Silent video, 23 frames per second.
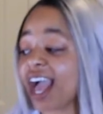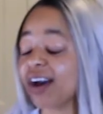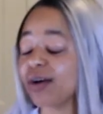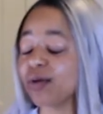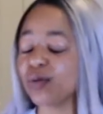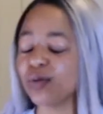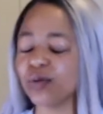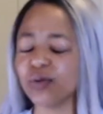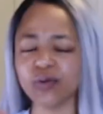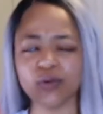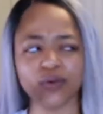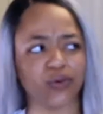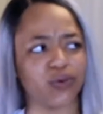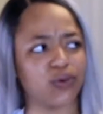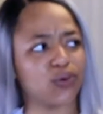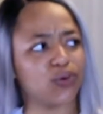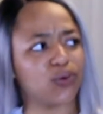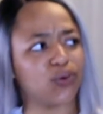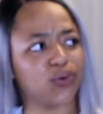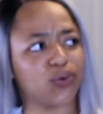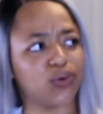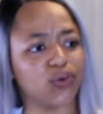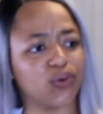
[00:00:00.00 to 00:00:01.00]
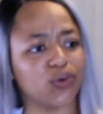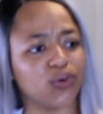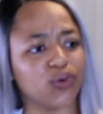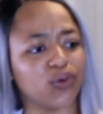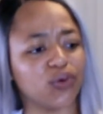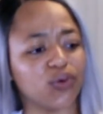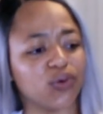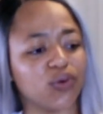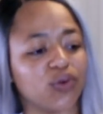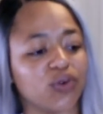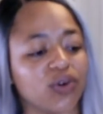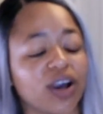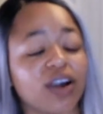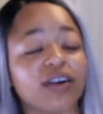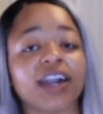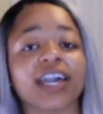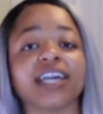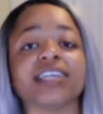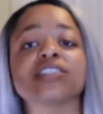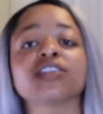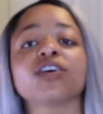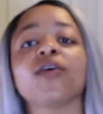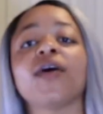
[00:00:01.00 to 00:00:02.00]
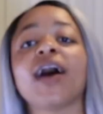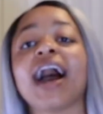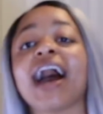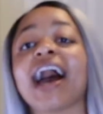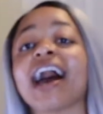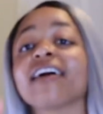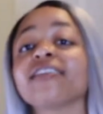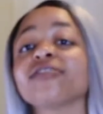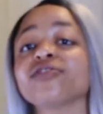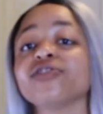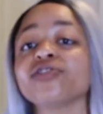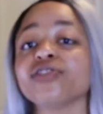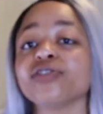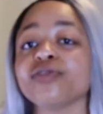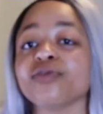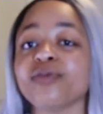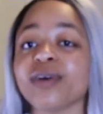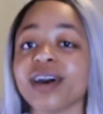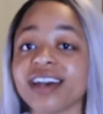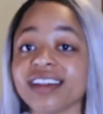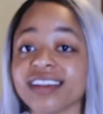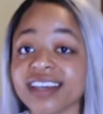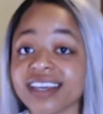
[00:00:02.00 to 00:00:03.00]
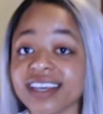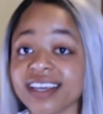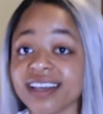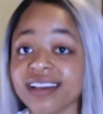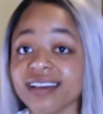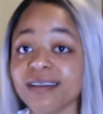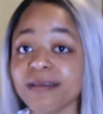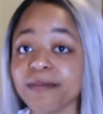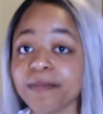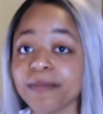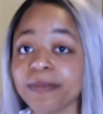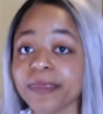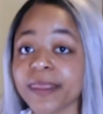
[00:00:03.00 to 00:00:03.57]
Ooh. Okay, so after the wedding,